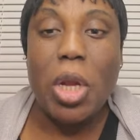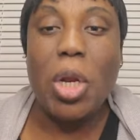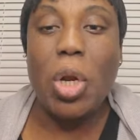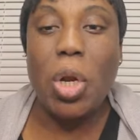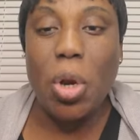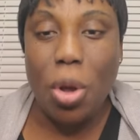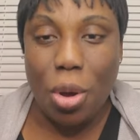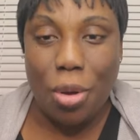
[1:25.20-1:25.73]

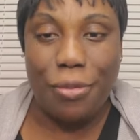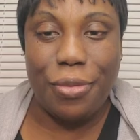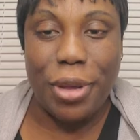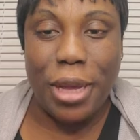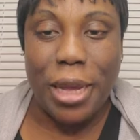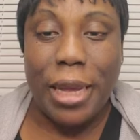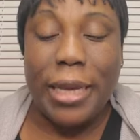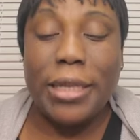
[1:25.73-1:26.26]
Love.
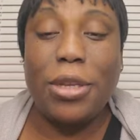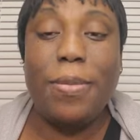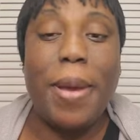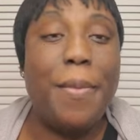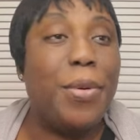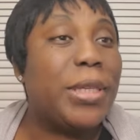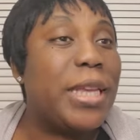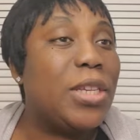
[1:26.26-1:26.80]
So
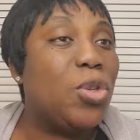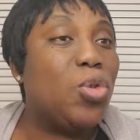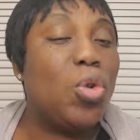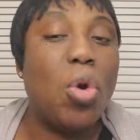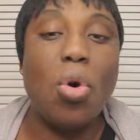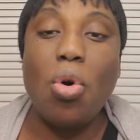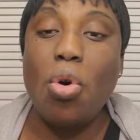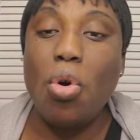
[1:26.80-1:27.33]
Bible says you
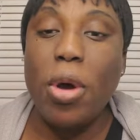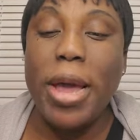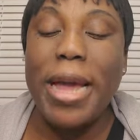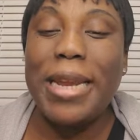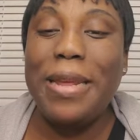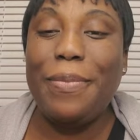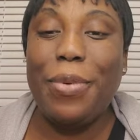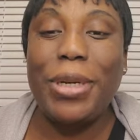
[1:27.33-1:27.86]
don't owe
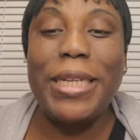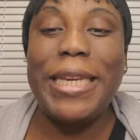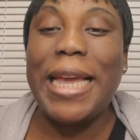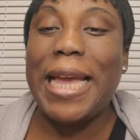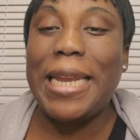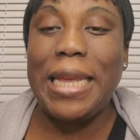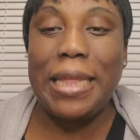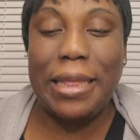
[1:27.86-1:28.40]
anybody
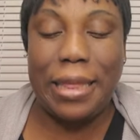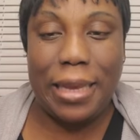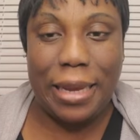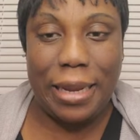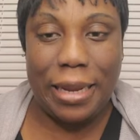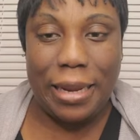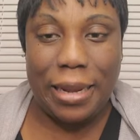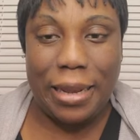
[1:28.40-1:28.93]

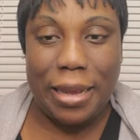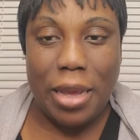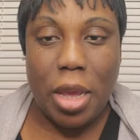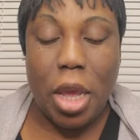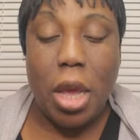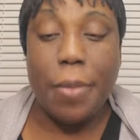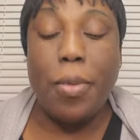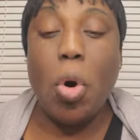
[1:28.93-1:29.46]
anything
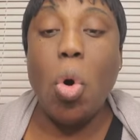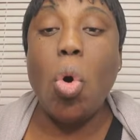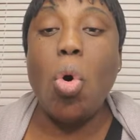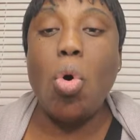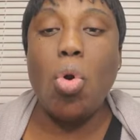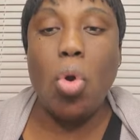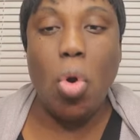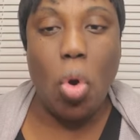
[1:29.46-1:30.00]
but
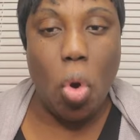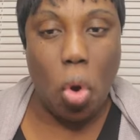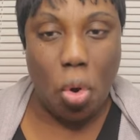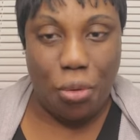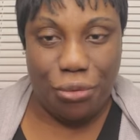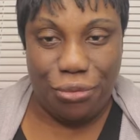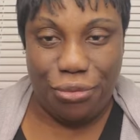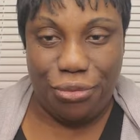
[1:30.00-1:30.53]
owe
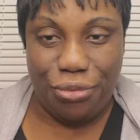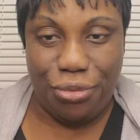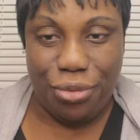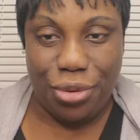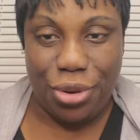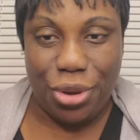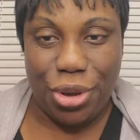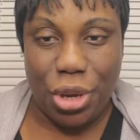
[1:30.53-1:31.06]
love.
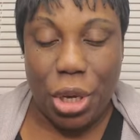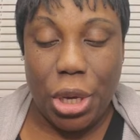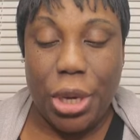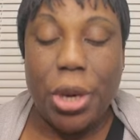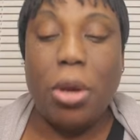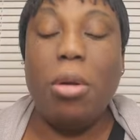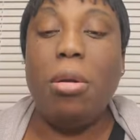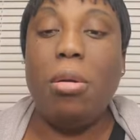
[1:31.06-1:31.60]

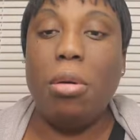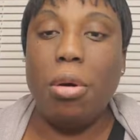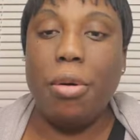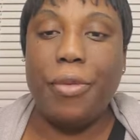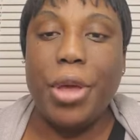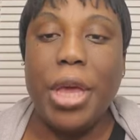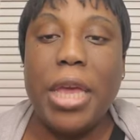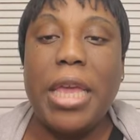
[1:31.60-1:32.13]

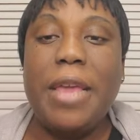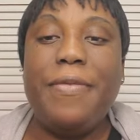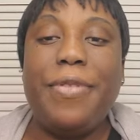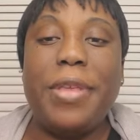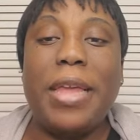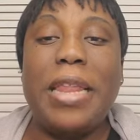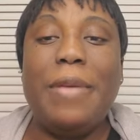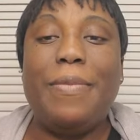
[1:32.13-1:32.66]
Love.
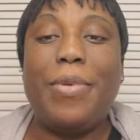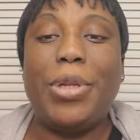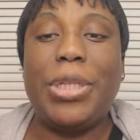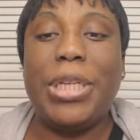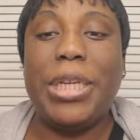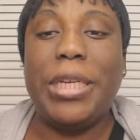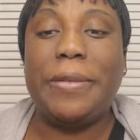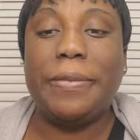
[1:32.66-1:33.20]
If
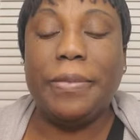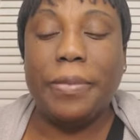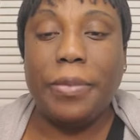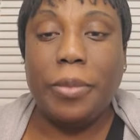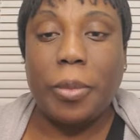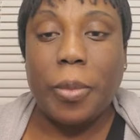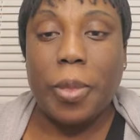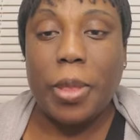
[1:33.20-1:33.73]
anybody
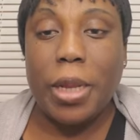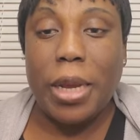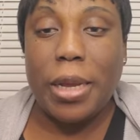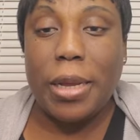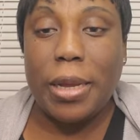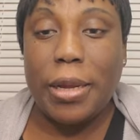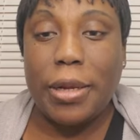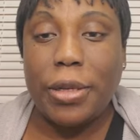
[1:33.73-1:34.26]

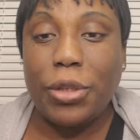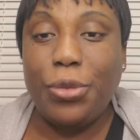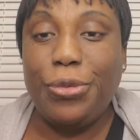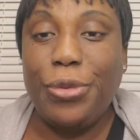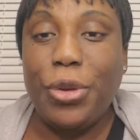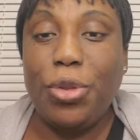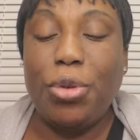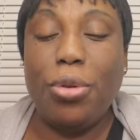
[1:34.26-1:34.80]

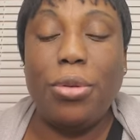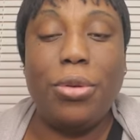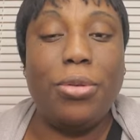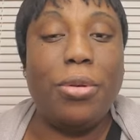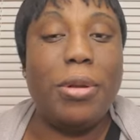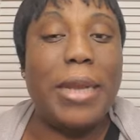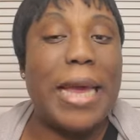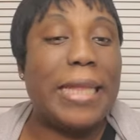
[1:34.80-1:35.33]
you
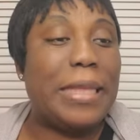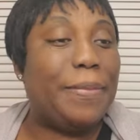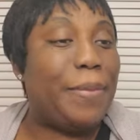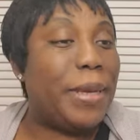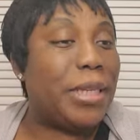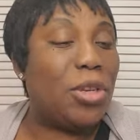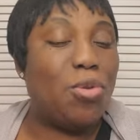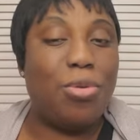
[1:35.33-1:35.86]
don't like the
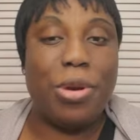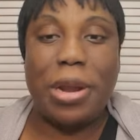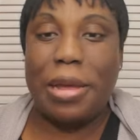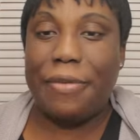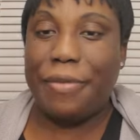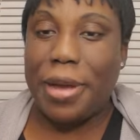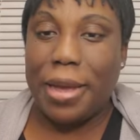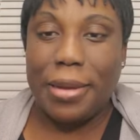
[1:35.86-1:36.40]
person or
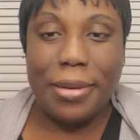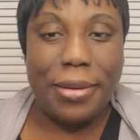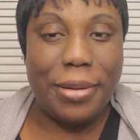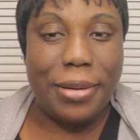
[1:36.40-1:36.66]
whatever,